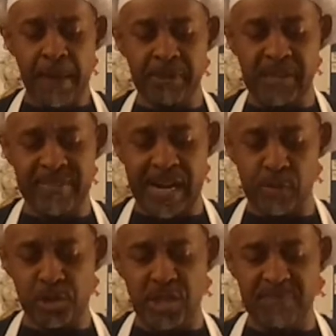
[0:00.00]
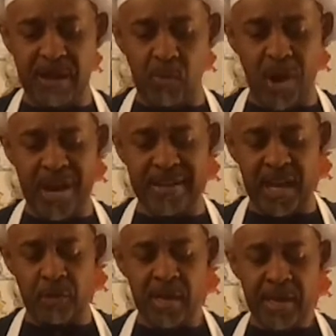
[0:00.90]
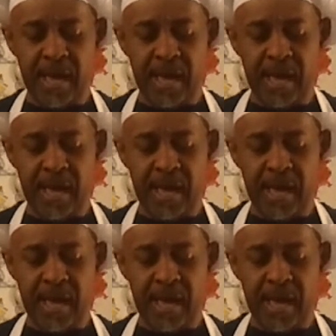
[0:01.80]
I believe that I will achieve my why now.